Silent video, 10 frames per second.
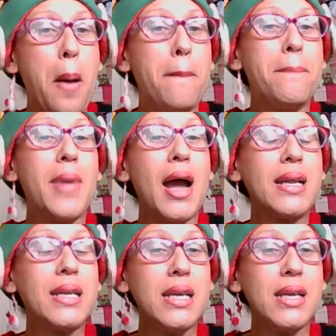My
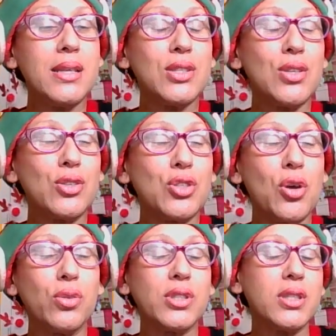niece,
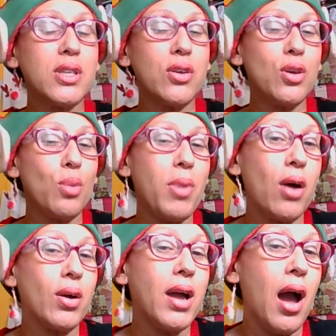so to tell you
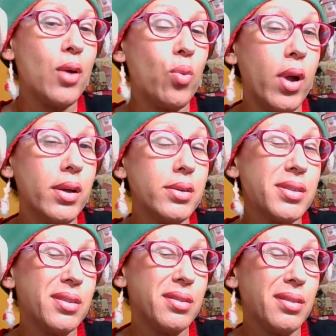about God Winks,